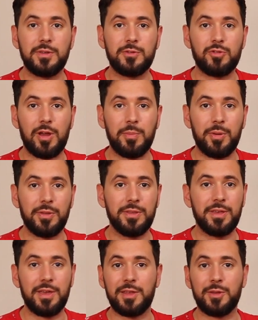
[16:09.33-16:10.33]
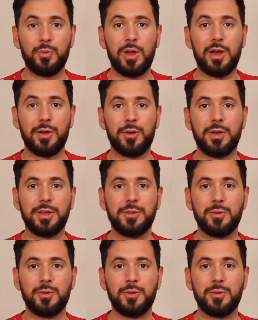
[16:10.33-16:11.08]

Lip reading: this tripod and we are going